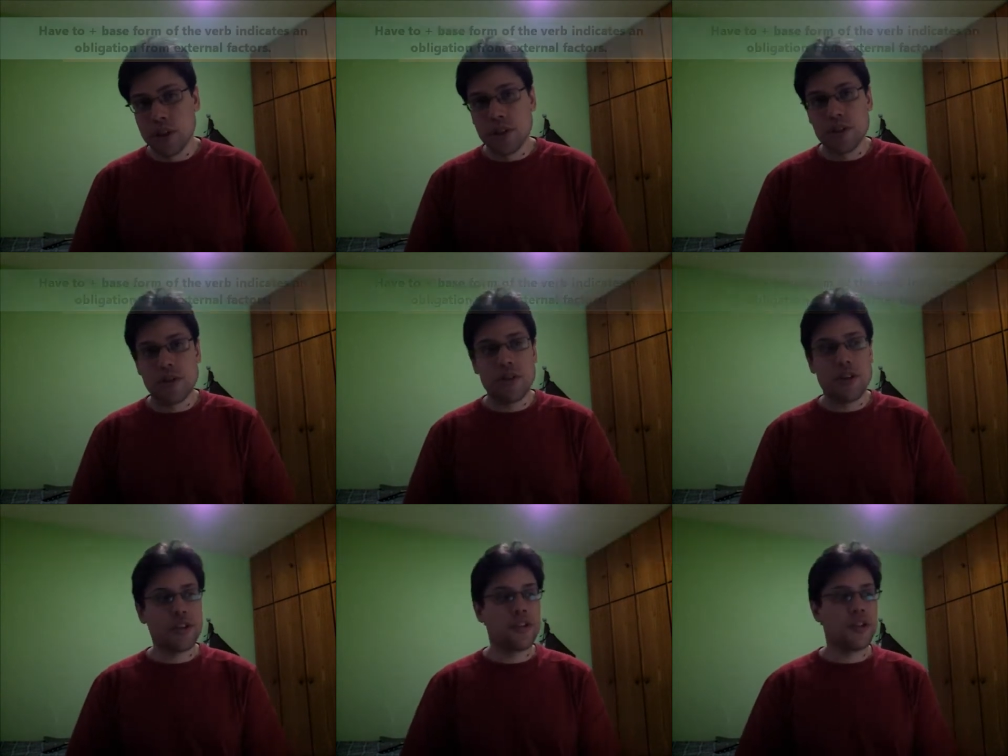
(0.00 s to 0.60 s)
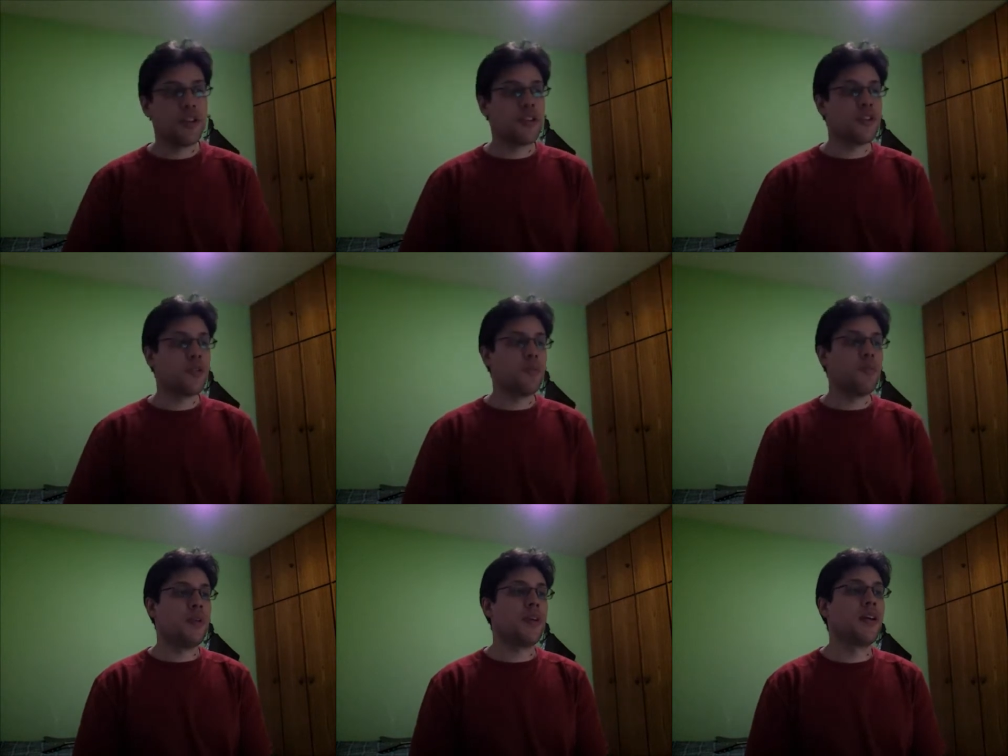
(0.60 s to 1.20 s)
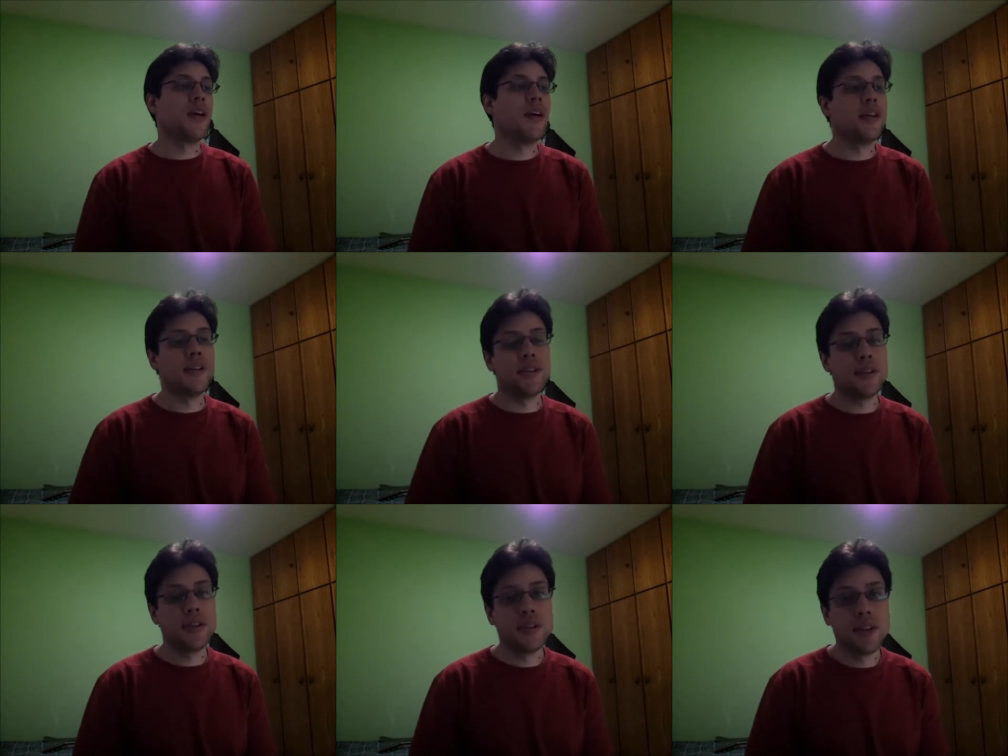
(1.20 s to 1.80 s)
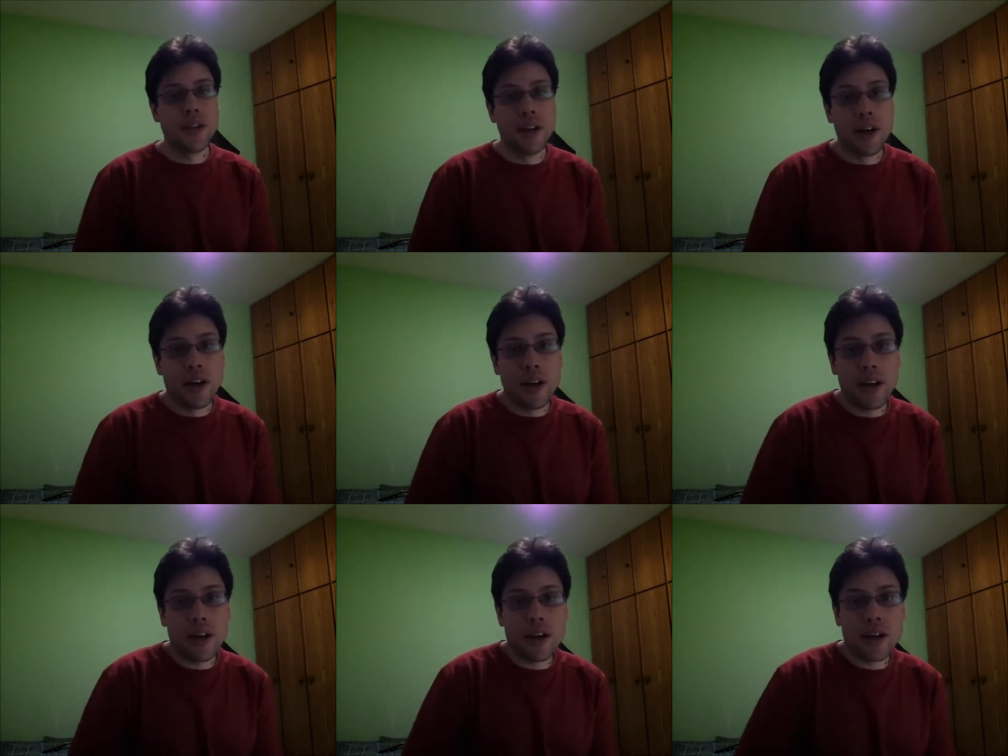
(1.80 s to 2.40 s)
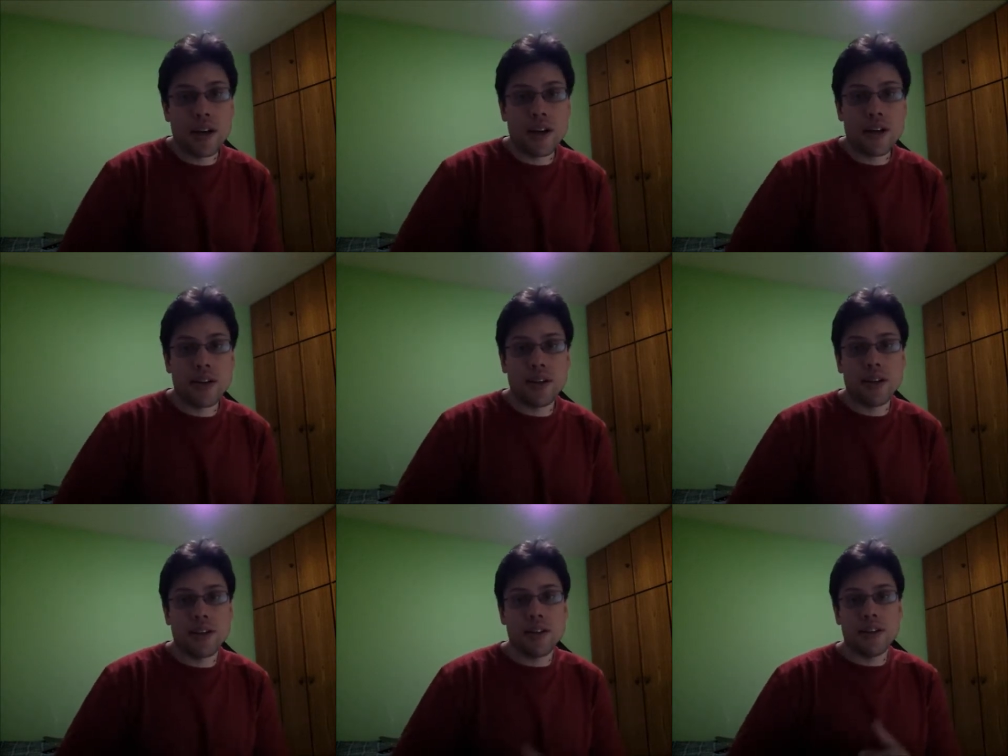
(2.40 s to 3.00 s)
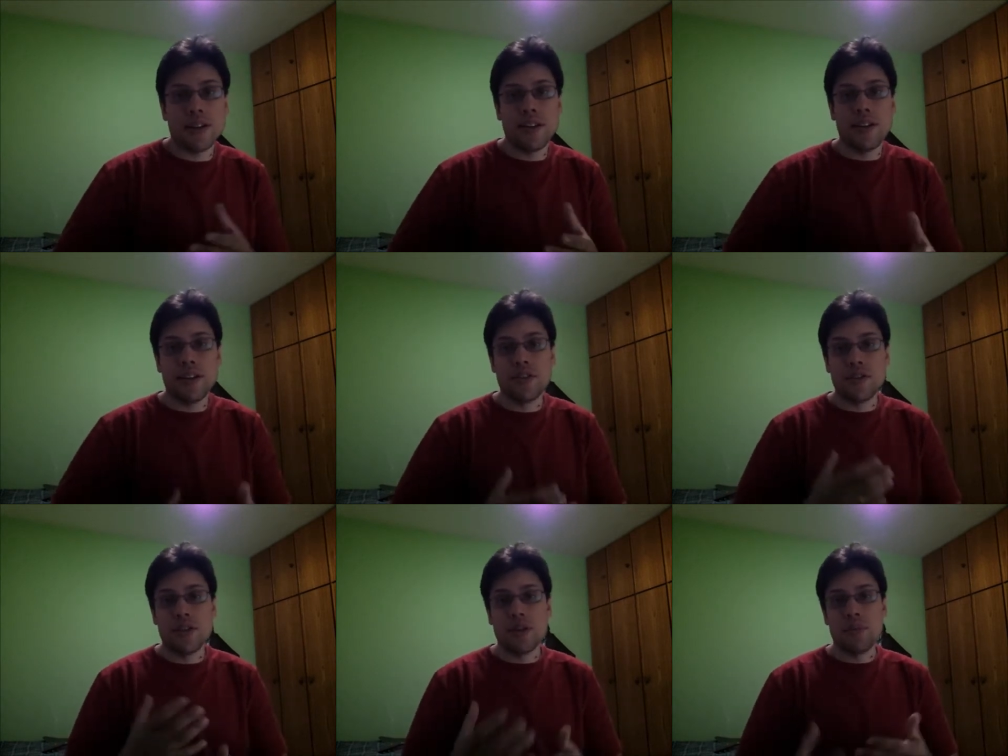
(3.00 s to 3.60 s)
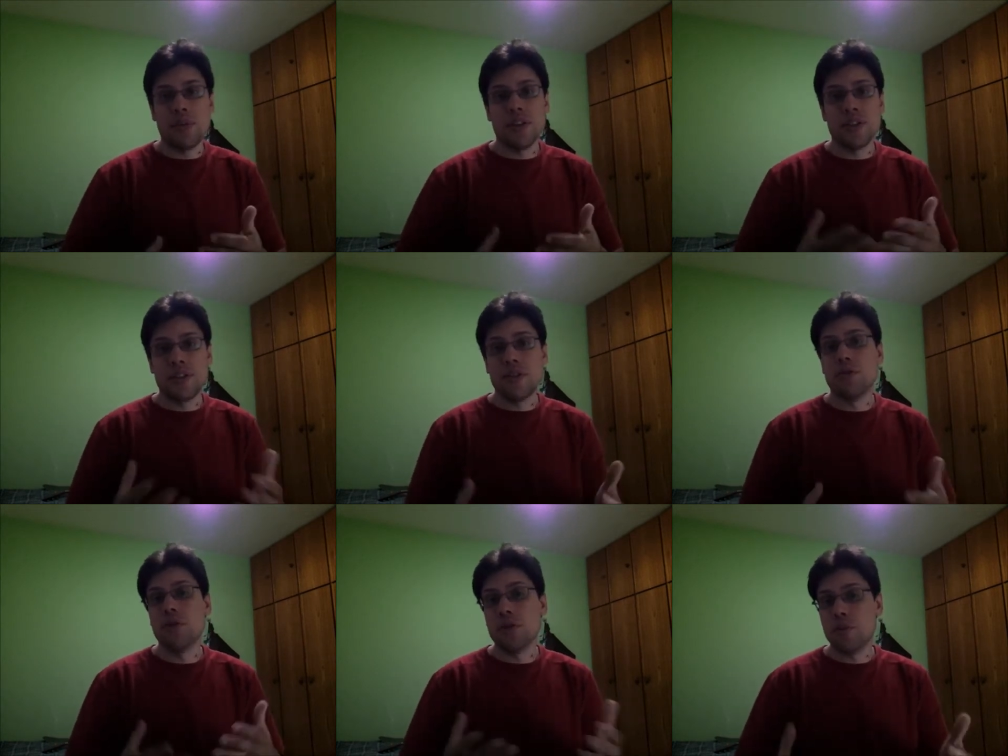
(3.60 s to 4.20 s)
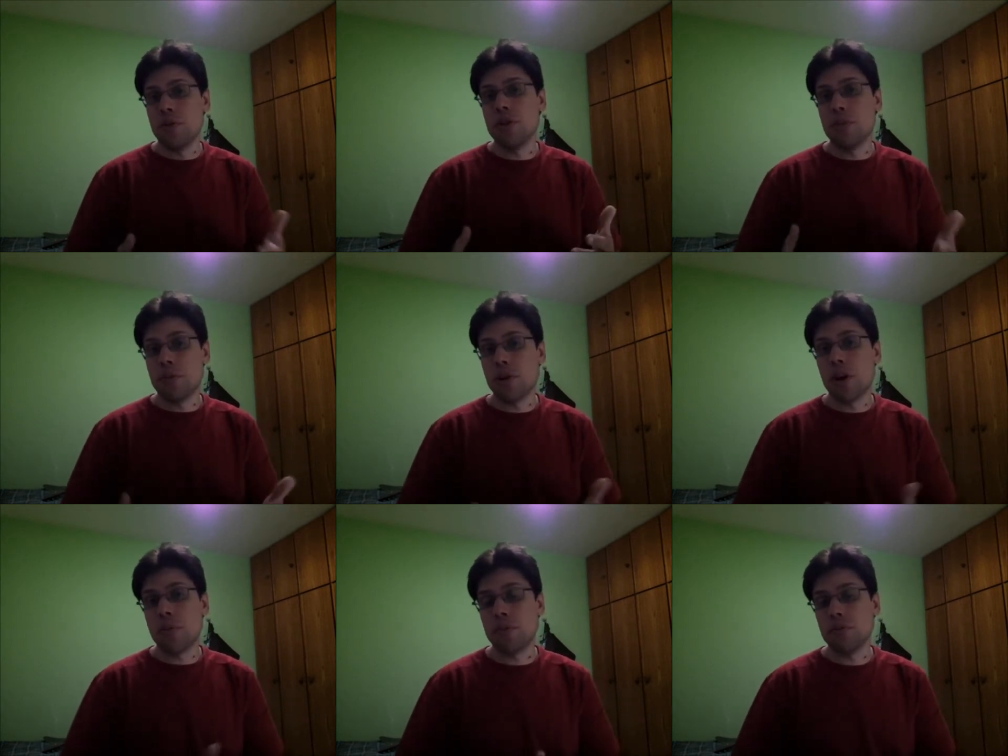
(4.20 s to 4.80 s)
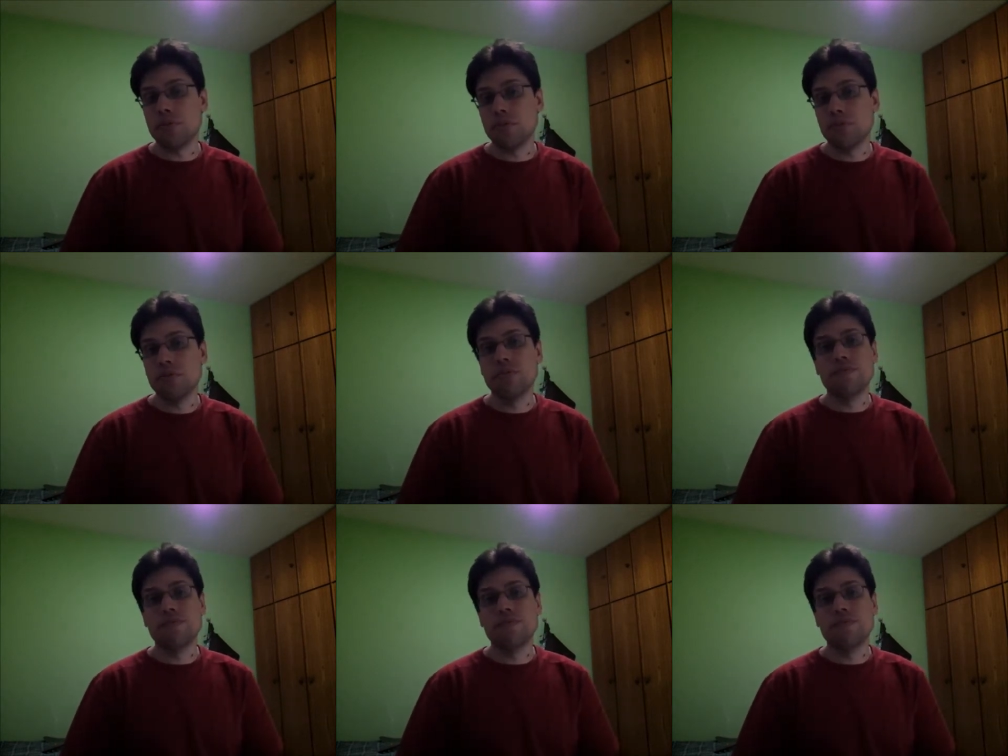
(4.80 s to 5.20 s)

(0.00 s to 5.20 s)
It's not just because uh, it's gonna be a serious big problem.